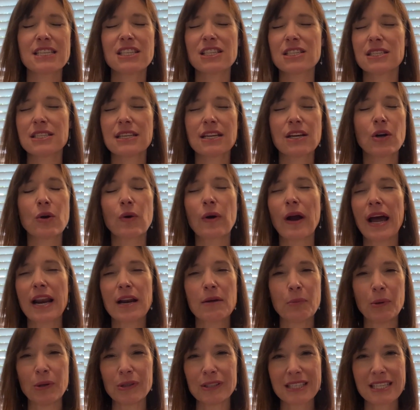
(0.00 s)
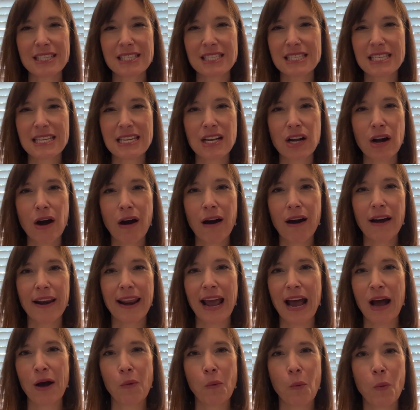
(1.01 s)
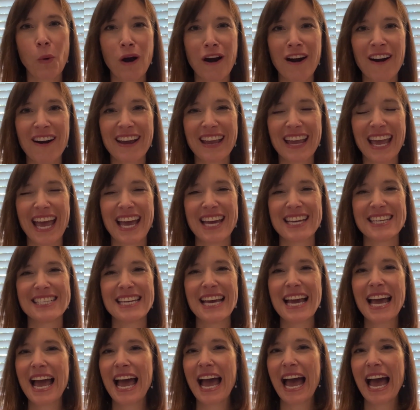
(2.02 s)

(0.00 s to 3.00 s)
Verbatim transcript: just incredible to see God at work and